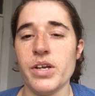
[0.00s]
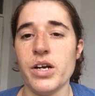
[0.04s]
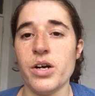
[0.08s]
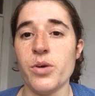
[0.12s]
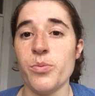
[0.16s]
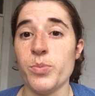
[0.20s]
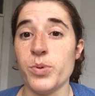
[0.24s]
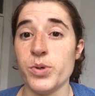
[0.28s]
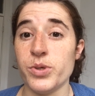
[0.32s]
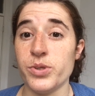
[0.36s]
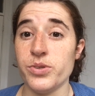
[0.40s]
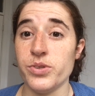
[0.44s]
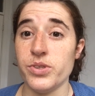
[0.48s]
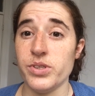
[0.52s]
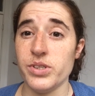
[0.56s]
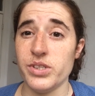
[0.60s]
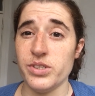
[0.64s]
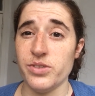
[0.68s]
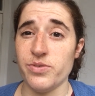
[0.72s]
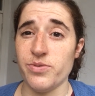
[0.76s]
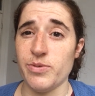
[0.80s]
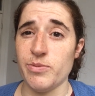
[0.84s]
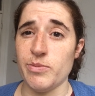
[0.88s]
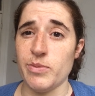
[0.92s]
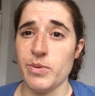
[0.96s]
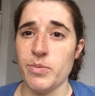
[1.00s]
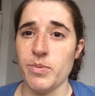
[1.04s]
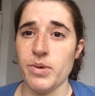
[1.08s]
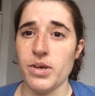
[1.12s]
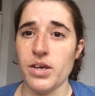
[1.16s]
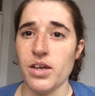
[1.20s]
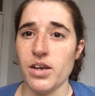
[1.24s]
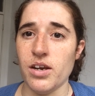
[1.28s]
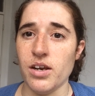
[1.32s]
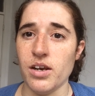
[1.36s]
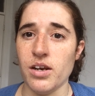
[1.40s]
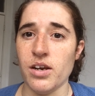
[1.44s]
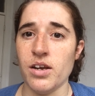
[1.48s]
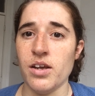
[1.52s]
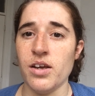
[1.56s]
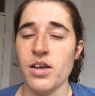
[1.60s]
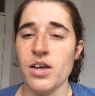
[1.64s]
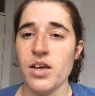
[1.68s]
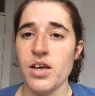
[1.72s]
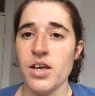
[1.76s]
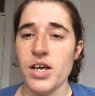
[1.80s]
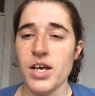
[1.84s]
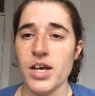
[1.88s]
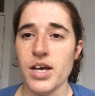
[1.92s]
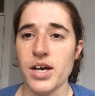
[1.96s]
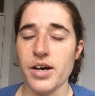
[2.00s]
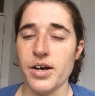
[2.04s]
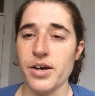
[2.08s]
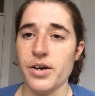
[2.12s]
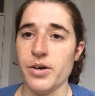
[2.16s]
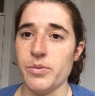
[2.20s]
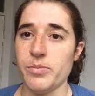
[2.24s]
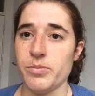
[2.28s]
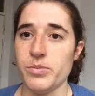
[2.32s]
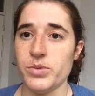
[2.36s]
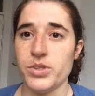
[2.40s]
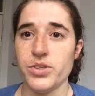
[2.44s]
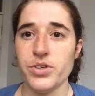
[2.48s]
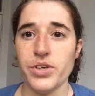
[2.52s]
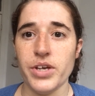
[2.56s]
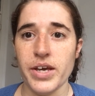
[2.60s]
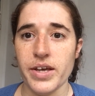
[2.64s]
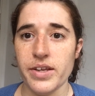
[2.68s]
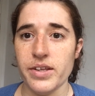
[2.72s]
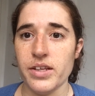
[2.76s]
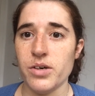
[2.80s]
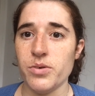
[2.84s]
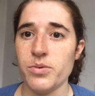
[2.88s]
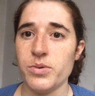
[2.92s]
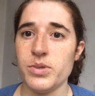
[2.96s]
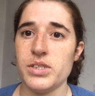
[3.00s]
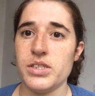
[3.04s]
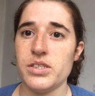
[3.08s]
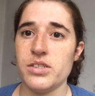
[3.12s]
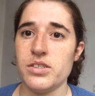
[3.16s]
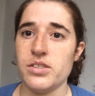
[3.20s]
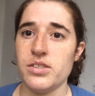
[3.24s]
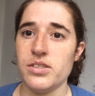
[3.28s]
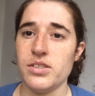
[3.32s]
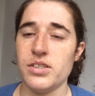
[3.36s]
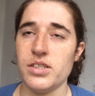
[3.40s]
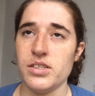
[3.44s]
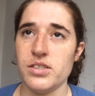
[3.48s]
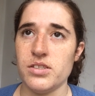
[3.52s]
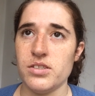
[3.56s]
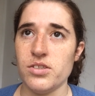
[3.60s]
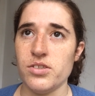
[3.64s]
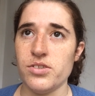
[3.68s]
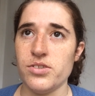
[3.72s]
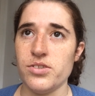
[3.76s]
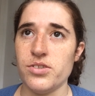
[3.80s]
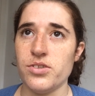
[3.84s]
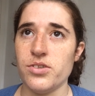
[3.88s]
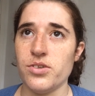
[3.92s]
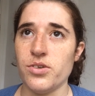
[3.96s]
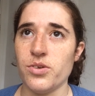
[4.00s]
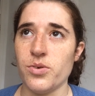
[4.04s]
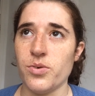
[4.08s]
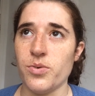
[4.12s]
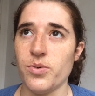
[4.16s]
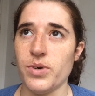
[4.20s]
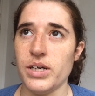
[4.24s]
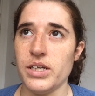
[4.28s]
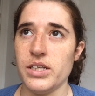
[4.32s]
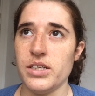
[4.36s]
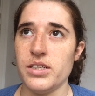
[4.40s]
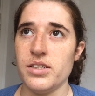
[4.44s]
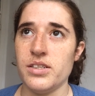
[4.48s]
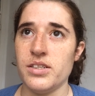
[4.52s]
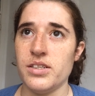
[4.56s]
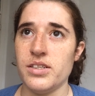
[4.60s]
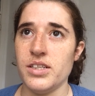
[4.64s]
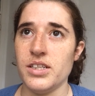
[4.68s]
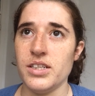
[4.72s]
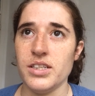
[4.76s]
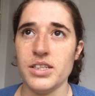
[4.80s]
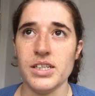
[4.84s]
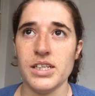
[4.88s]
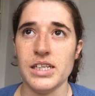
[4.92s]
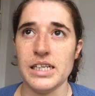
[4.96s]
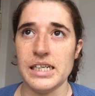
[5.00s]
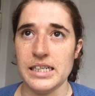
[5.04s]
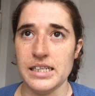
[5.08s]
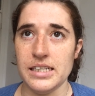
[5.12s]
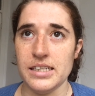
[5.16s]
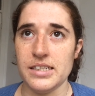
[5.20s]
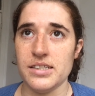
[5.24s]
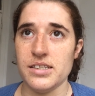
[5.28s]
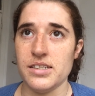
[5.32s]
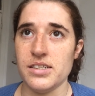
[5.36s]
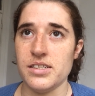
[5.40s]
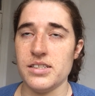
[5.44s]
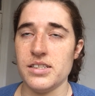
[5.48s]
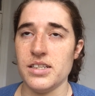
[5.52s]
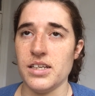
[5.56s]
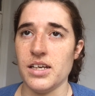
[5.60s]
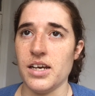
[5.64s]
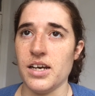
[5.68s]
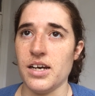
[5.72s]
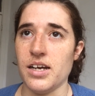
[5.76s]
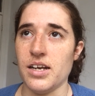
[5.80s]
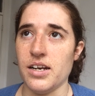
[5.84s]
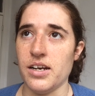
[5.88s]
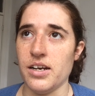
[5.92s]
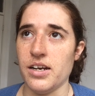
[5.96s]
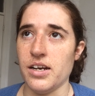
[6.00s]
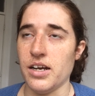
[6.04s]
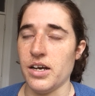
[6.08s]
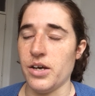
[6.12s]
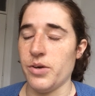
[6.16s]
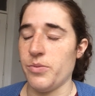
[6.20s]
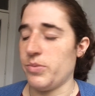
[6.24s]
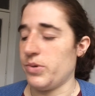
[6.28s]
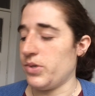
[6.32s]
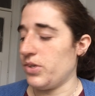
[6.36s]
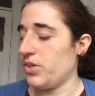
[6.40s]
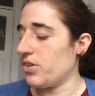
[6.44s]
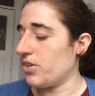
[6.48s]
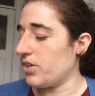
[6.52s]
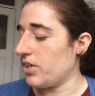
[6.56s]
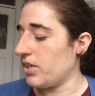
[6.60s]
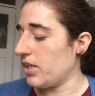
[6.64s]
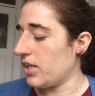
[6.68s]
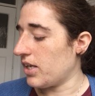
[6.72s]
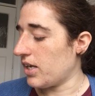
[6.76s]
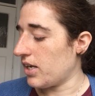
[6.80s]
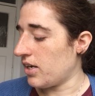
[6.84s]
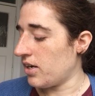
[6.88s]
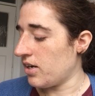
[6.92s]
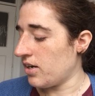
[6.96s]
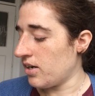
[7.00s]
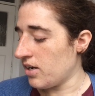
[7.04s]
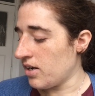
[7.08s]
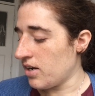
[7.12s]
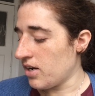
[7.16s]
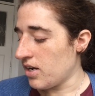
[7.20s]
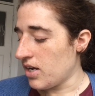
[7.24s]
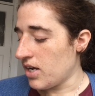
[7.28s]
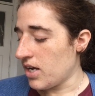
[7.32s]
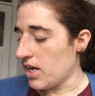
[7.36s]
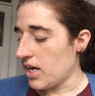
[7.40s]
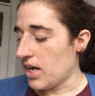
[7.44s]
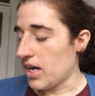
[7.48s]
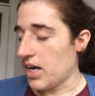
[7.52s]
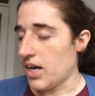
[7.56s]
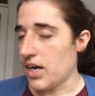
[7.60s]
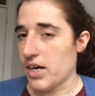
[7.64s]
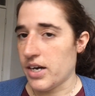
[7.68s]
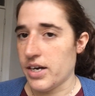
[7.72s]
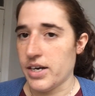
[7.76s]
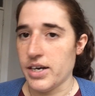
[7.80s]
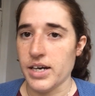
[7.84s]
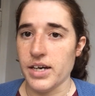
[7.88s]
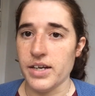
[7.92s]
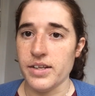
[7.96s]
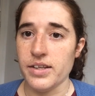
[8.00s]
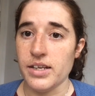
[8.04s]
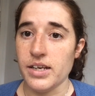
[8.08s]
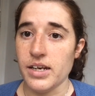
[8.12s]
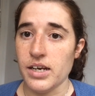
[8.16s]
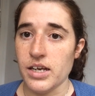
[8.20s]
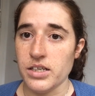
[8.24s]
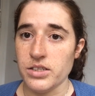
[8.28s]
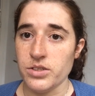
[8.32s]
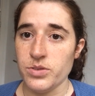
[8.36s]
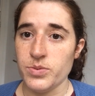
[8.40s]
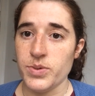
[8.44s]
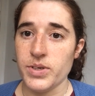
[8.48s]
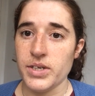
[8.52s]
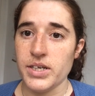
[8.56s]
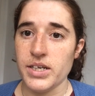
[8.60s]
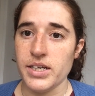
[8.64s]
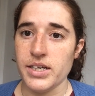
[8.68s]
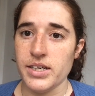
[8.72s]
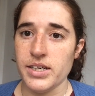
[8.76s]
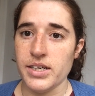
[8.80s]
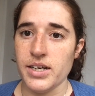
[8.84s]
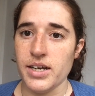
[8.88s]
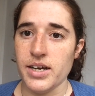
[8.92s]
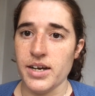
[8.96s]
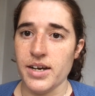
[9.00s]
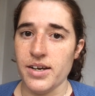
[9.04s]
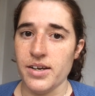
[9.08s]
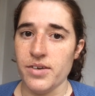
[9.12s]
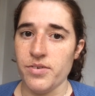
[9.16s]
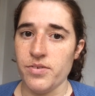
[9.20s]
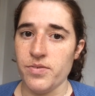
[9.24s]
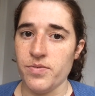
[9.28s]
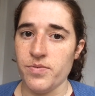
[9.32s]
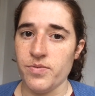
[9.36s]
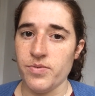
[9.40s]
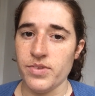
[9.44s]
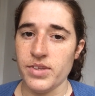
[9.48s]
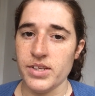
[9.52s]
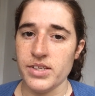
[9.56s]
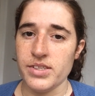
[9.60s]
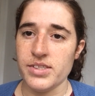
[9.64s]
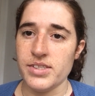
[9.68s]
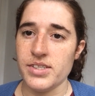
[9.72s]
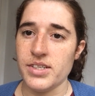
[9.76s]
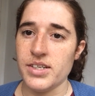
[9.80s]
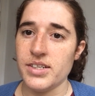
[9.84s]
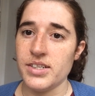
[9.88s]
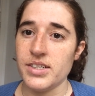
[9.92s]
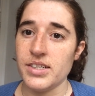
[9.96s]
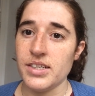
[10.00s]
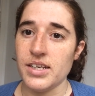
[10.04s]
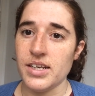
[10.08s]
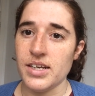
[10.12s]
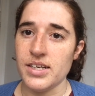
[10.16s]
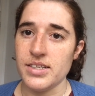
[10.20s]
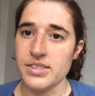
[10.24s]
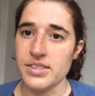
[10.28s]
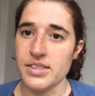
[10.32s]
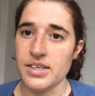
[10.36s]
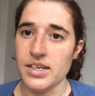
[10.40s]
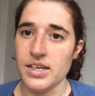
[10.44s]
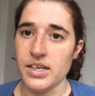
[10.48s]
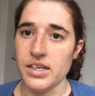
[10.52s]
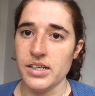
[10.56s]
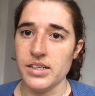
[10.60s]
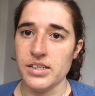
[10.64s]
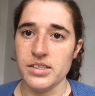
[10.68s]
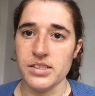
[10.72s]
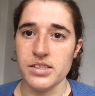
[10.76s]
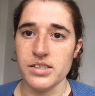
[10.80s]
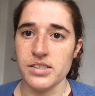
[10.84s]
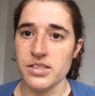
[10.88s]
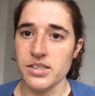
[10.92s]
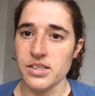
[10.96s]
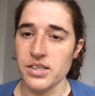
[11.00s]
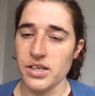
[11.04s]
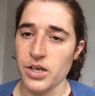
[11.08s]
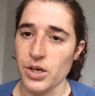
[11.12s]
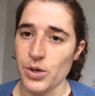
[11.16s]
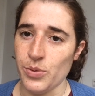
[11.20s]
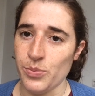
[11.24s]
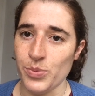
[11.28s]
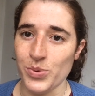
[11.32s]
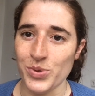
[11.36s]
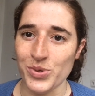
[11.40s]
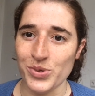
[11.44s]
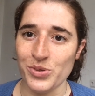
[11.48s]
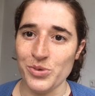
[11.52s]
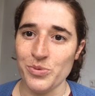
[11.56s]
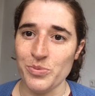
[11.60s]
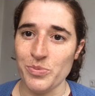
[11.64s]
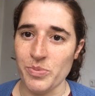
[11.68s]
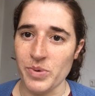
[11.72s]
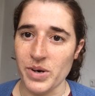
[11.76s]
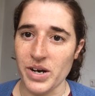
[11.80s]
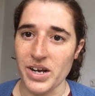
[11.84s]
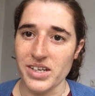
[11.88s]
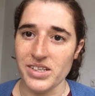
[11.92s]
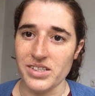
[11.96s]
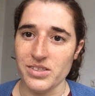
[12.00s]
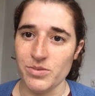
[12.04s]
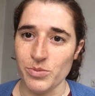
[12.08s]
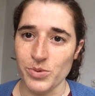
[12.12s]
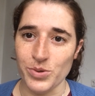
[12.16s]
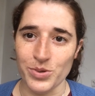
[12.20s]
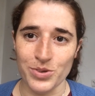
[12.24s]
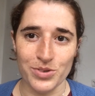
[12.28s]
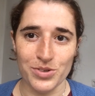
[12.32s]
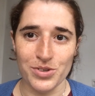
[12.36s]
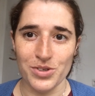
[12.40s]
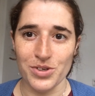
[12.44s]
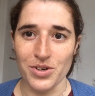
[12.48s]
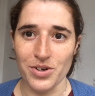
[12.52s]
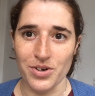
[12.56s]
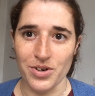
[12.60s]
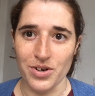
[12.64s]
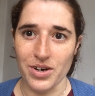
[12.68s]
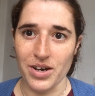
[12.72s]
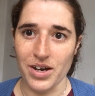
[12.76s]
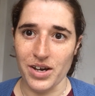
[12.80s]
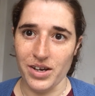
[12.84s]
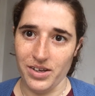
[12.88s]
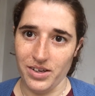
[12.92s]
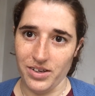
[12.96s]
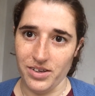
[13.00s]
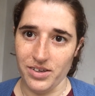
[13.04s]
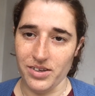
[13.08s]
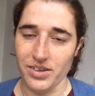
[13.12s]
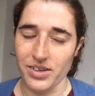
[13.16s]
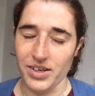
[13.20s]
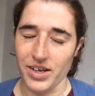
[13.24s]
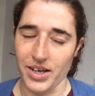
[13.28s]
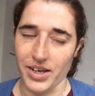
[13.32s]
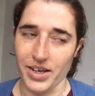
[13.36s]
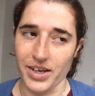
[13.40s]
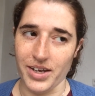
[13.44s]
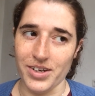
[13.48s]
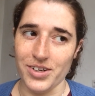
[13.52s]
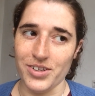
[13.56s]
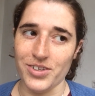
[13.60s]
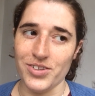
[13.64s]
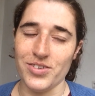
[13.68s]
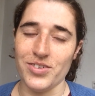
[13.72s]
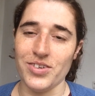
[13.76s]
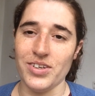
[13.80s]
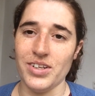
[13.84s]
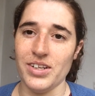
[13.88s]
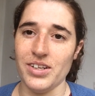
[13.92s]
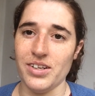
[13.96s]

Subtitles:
opportunities from the beginning. So yeah, that's also quite detailed and interesting, and I'm enjoying that. And the last one I started last night is a book to price book, so I cannot